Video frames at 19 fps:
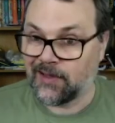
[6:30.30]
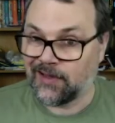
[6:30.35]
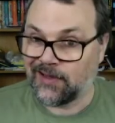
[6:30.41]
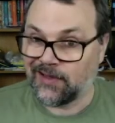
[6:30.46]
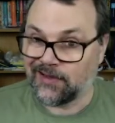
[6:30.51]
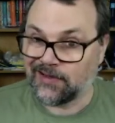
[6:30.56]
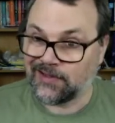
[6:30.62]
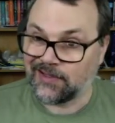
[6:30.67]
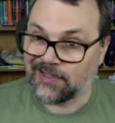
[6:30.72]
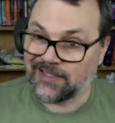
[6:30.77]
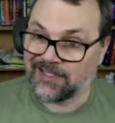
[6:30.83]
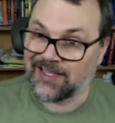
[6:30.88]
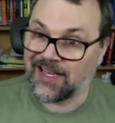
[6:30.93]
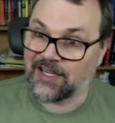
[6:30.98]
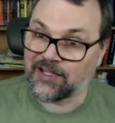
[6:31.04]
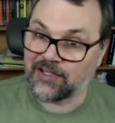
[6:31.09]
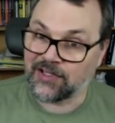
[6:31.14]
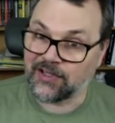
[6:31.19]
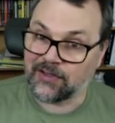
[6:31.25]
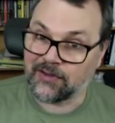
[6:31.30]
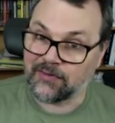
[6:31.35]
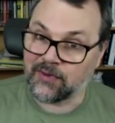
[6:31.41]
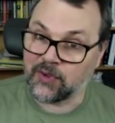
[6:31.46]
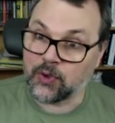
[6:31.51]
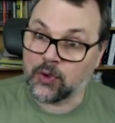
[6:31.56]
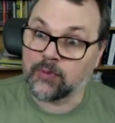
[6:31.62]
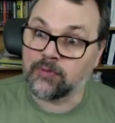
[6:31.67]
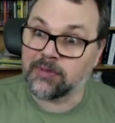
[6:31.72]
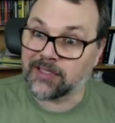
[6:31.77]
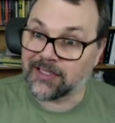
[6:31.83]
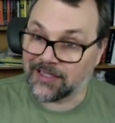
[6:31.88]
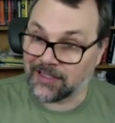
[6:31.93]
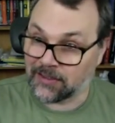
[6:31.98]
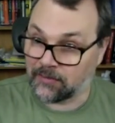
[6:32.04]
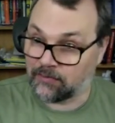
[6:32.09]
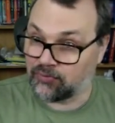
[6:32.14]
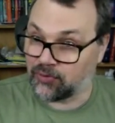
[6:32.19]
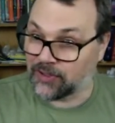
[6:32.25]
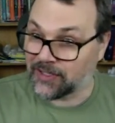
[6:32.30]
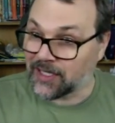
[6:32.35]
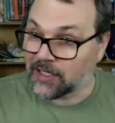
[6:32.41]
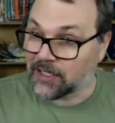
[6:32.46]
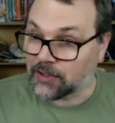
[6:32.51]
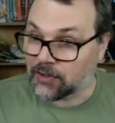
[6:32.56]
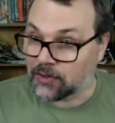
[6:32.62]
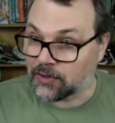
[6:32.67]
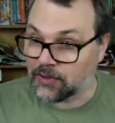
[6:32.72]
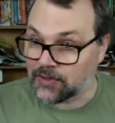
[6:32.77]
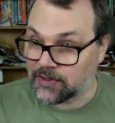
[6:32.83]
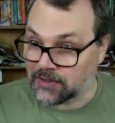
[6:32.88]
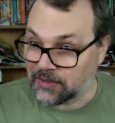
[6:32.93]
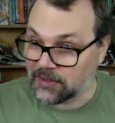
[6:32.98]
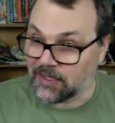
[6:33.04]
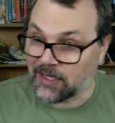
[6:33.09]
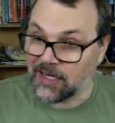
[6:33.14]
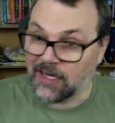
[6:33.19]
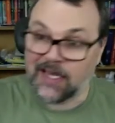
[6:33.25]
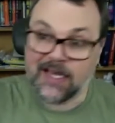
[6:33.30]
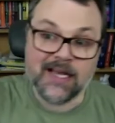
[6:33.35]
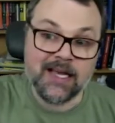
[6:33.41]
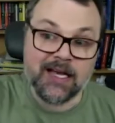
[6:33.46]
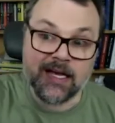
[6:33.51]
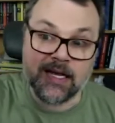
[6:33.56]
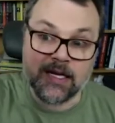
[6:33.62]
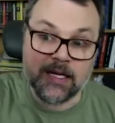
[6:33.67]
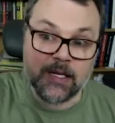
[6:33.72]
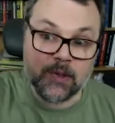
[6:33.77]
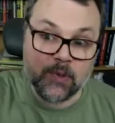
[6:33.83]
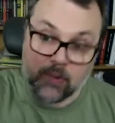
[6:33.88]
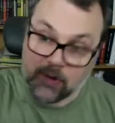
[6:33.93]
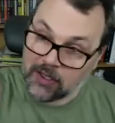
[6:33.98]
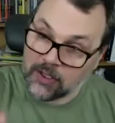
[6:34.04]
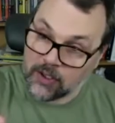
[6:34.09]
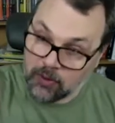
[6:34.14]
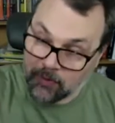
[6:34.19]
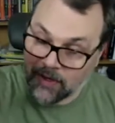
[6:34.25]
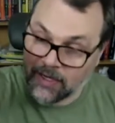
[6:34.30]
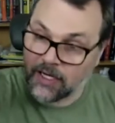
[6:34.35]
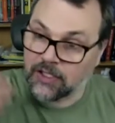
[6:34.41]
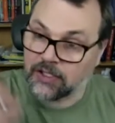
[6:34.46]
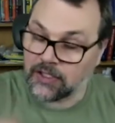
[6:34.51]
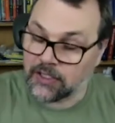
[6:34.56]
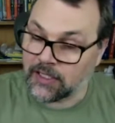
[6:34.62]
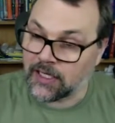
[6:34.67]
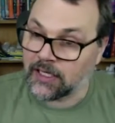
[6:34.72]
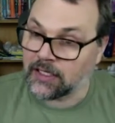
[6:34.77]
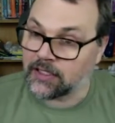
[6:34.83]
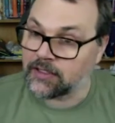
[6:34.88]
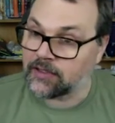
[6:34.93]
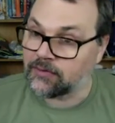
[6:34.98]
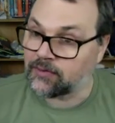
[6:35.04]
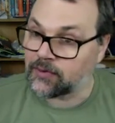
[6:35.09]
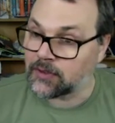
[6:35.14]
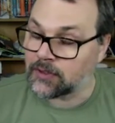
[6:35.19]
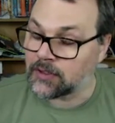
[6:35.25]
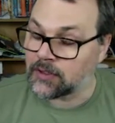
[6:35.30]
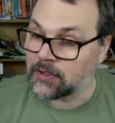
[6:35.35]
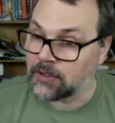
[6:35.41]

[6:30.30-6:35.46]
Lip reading: a succession of duplicate predictors and, well, you might actually get a different